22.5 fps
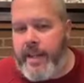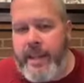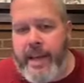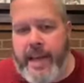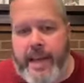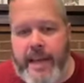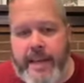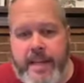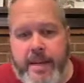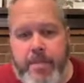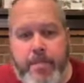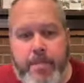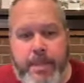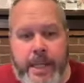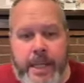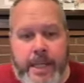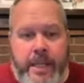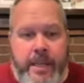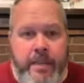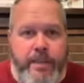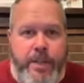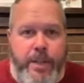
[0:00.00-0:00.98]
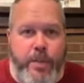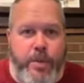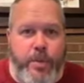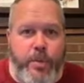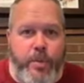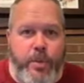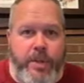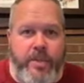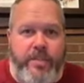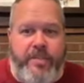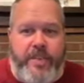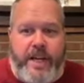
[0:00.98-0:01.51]
that many of you
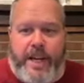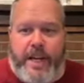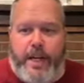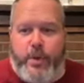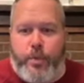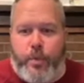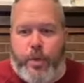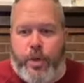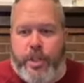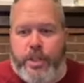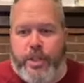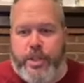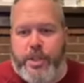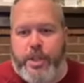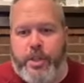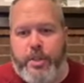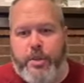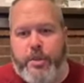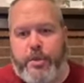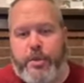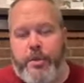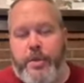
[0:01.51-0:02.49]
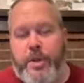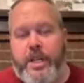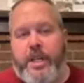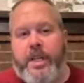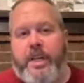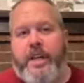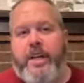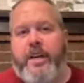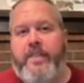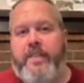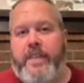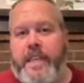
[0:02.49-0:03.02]
will find one or two
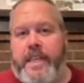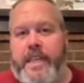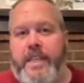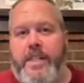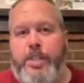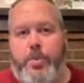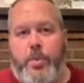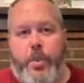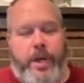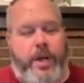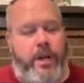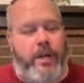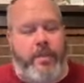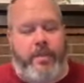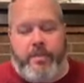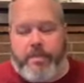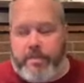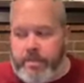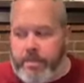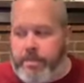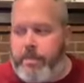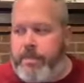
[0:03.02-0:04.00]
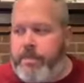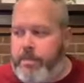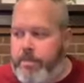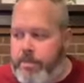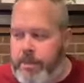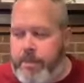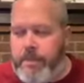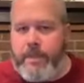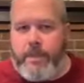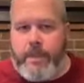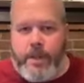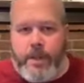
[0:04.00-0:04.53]
of these where
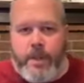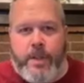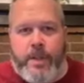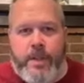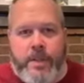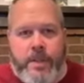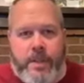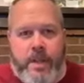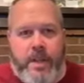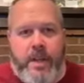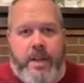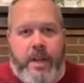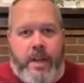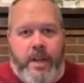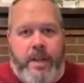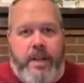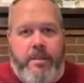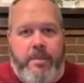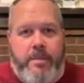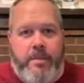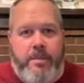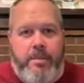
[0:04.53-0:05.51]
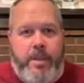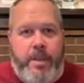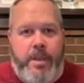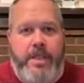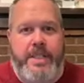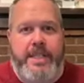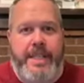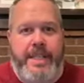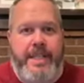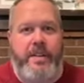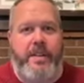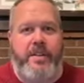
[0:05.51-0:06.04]
you could put a
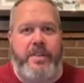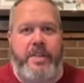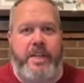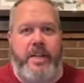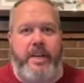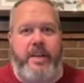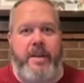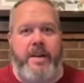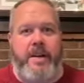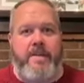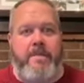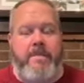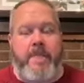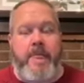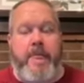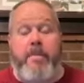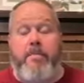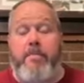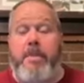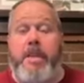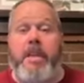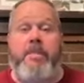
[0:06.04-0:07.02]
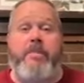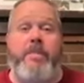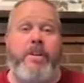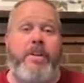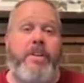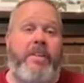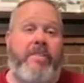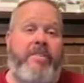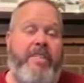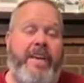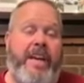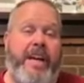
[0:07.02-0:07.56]
10 on there. Many of you are
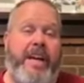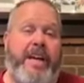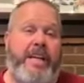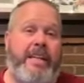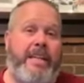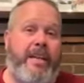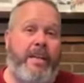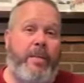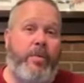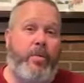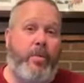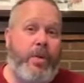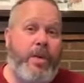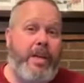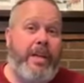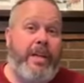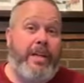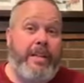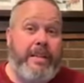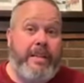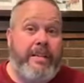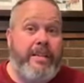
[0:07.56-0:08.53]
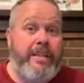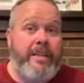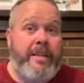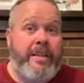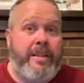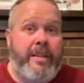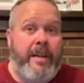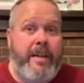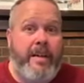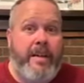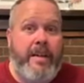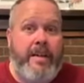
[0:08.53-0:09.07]
going to find a 1
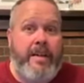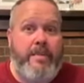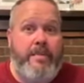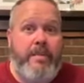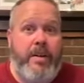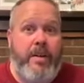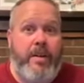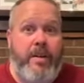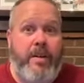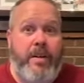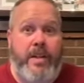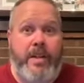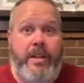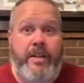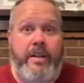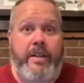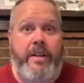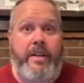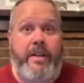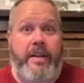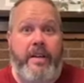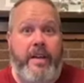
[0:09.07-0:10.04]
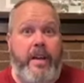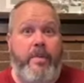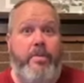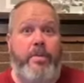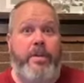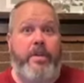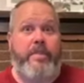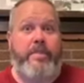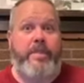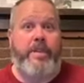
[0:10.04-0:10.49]
on a couple of